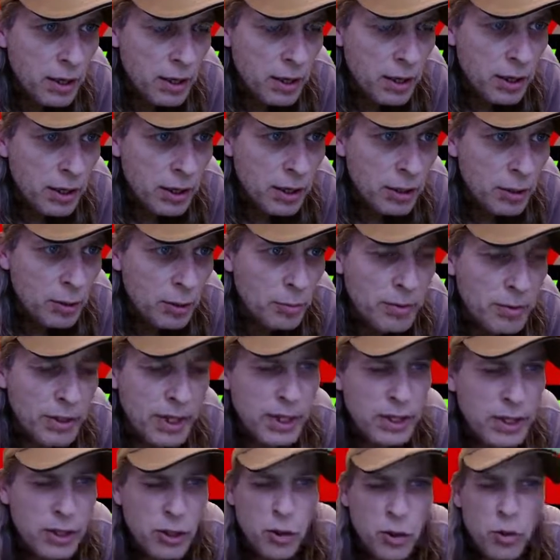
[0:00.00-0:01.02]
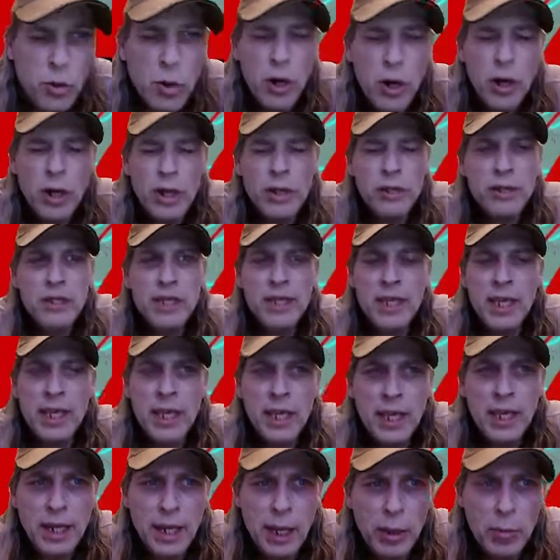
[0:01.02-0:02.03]
It'll be, you aren't
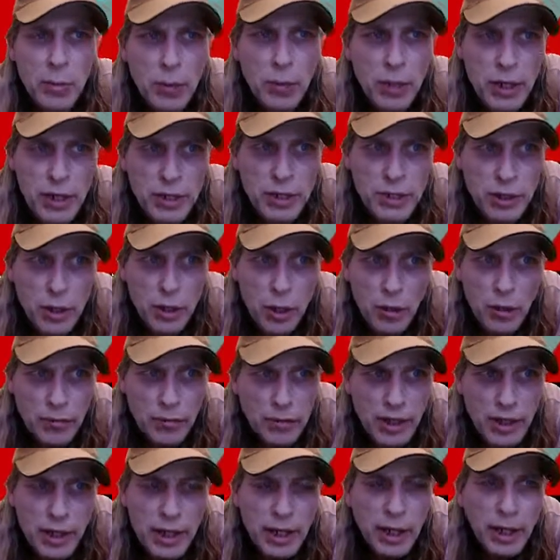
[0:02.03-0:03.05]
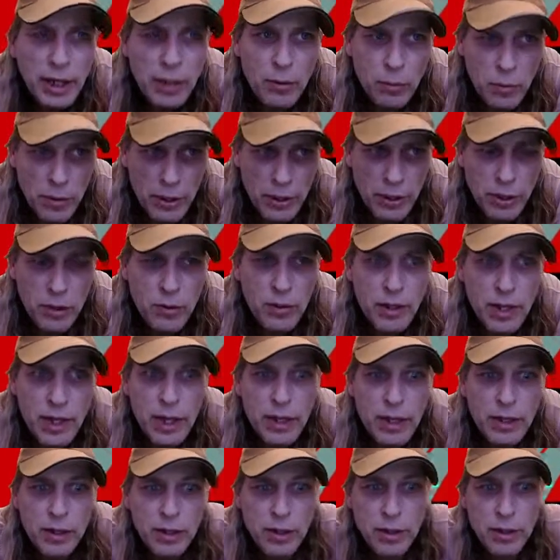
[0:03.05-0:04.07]
seeing it, but it's over here. When you
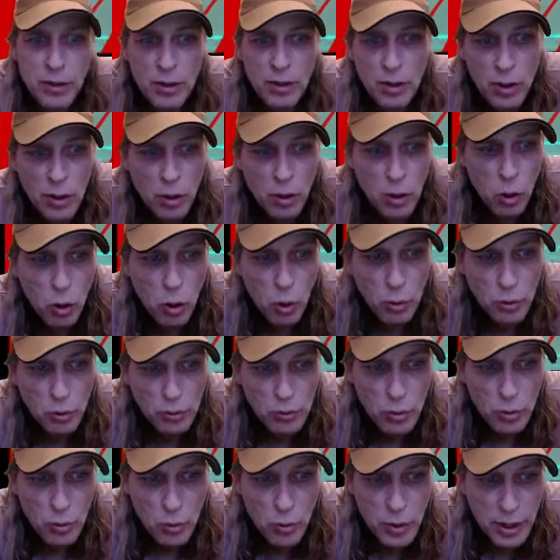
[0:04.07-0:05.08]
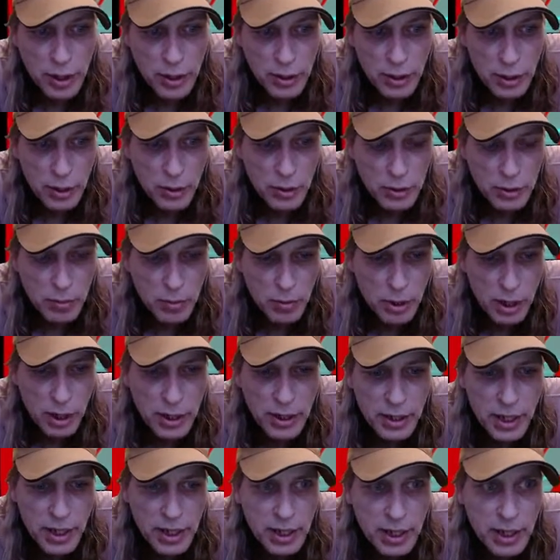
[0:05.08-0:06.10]
hold the Windows button
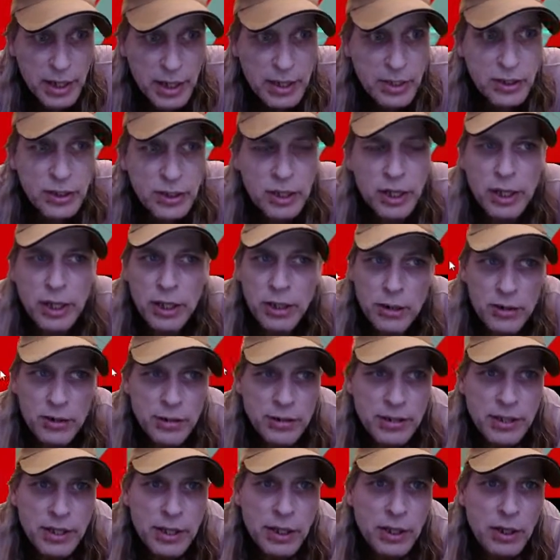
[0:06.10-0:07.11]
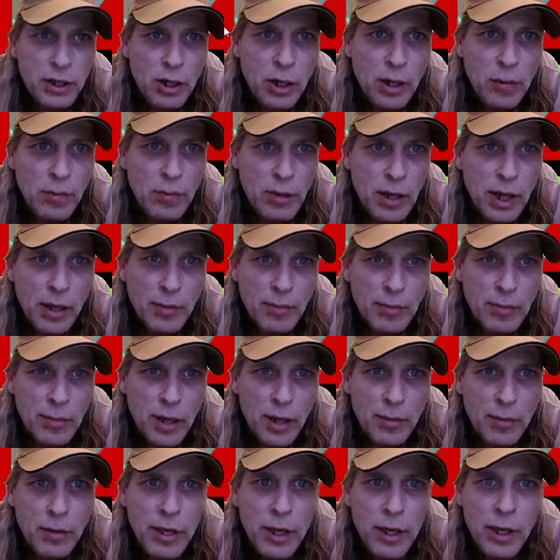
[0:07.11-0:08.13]
and hit G, you'll see it all pop
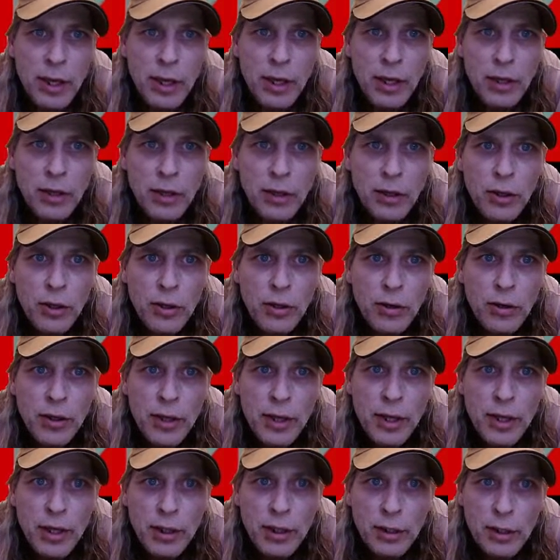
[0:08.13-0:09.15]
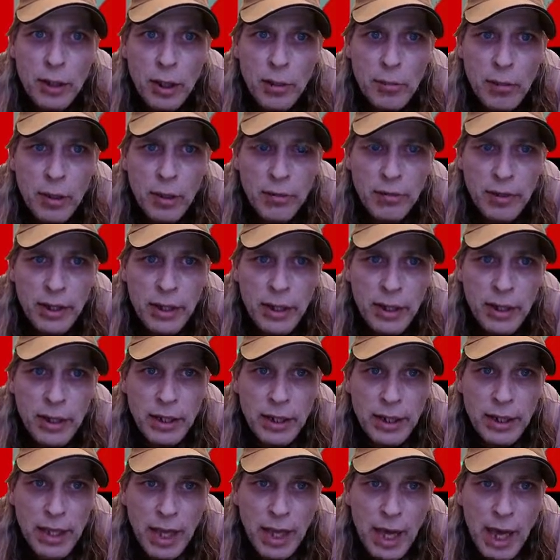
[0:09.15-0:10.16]
up. You'll come over here to
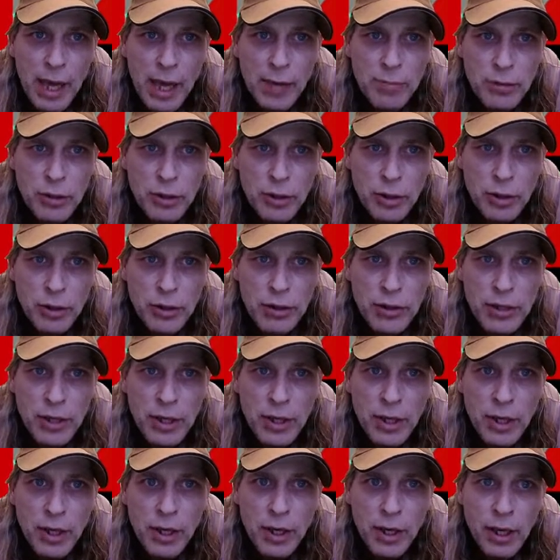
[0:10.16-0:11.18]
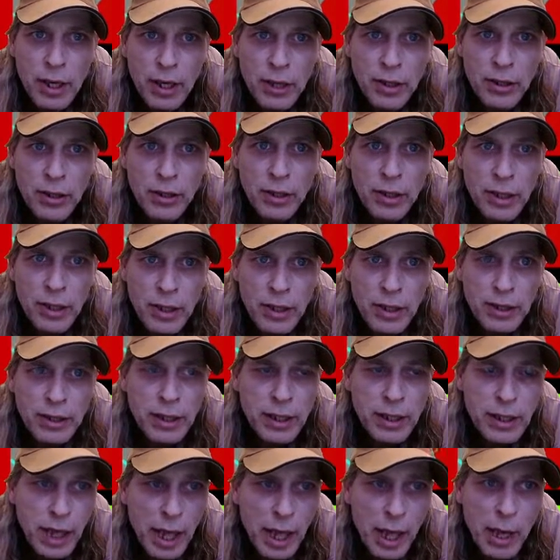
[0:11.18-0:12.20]
captures, and you hit the
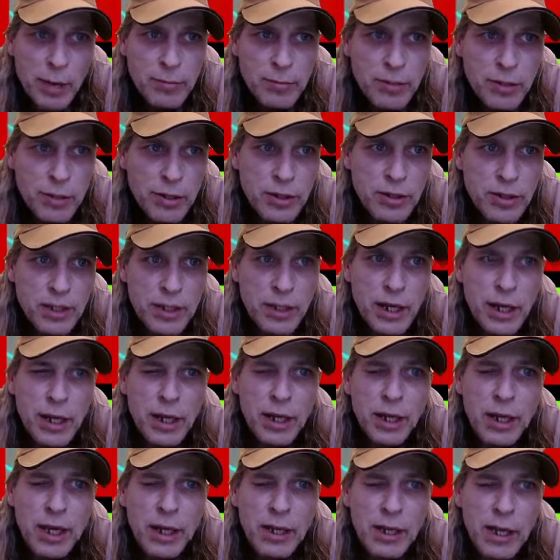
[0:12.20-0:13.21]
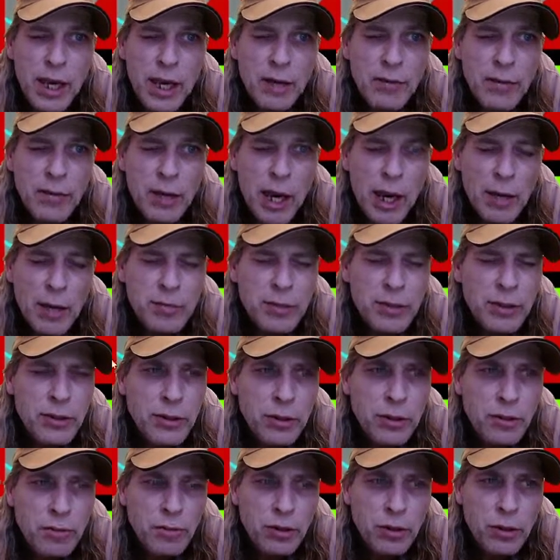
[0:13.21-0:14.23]
captures, and then you have the option
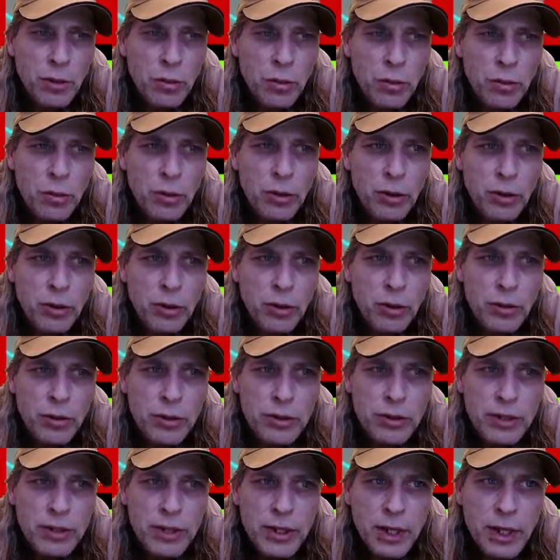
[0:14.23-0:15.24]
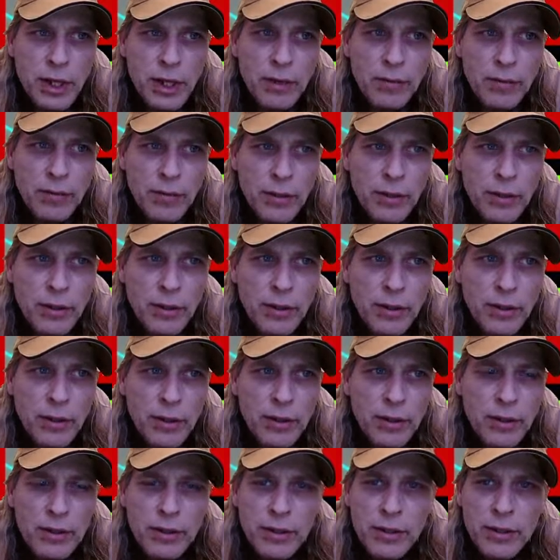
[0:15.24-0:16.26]
to record or just take a photo.
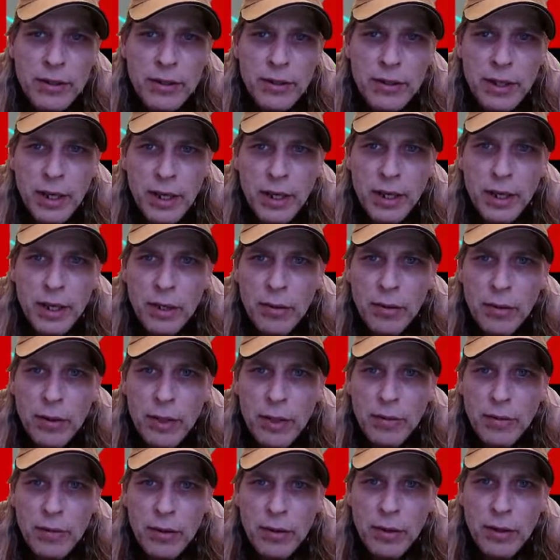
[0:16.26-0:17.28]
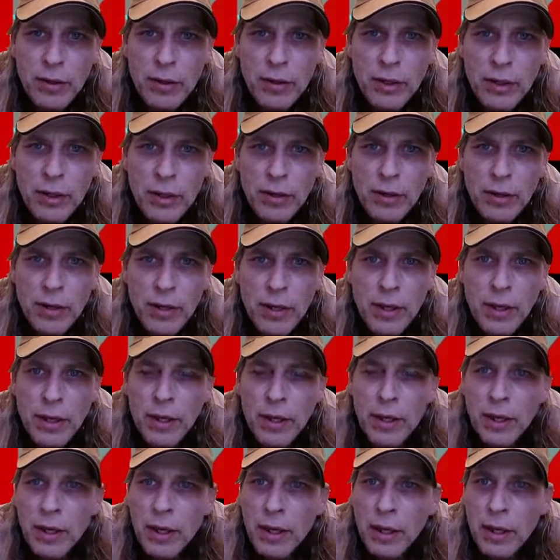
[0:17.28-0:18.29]
You just take a quick photo,
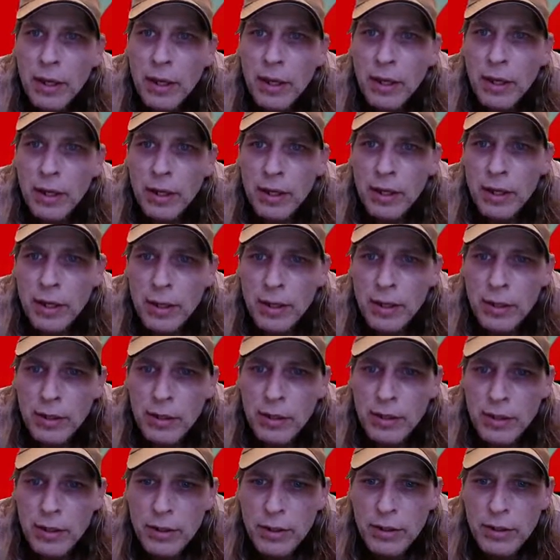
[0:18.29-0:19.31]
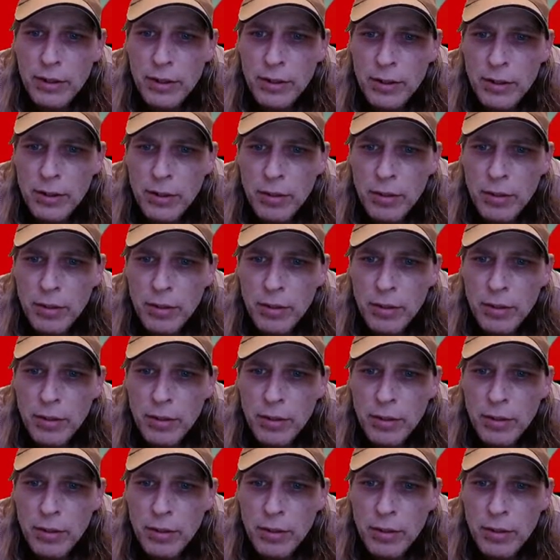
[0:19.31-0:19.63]
and then you just